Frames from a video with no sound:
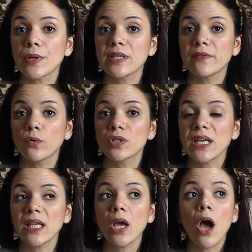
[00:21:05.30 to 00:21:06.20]

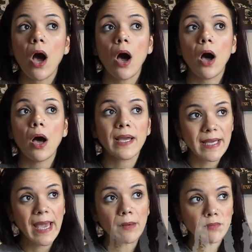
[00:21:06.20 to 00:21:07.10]
2014 are
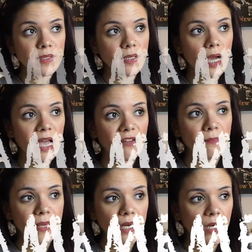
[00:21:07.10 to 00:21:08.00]
games. I
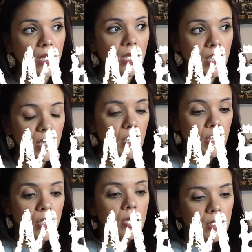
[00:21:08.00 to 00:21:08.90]
have been
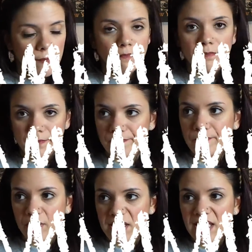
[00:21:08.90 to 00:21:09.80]

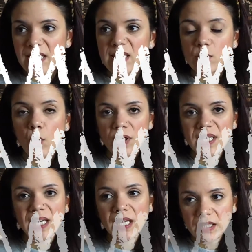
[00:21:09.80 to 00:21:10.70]
pretty
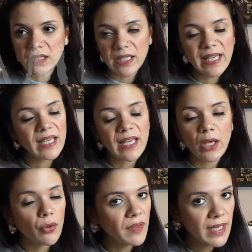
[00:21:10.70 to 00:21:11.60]
swotty and
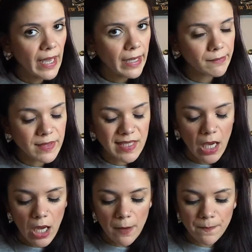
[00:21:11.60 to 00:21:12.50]
geeky on the games.
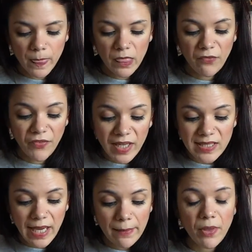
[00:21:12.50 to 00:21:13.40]
The
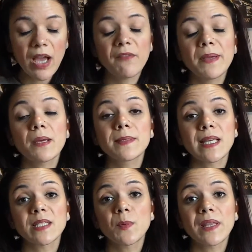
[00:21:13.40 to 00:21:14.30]
first game that I have been
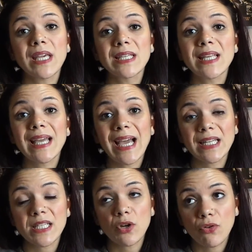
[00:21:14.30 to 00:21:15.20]
obsessed with is
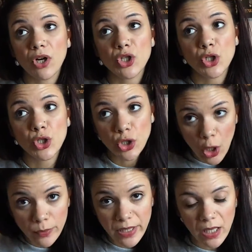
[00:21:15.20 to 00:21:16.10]
Candy Crush
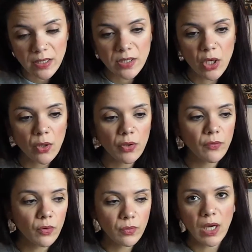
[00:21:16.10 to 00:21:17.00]
Soda. So you've
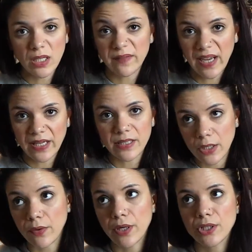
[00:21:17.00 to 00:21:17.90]
all heard of Candy
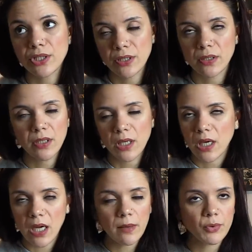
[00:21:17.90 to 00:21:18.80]
Crush,
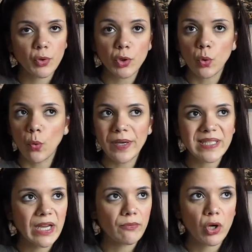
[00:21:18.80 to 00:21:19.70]
and I'm sure you always
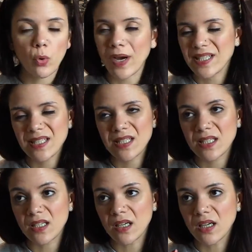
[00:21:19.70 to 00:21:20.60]
get requests
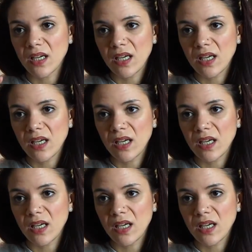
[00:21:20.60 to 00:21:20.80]
to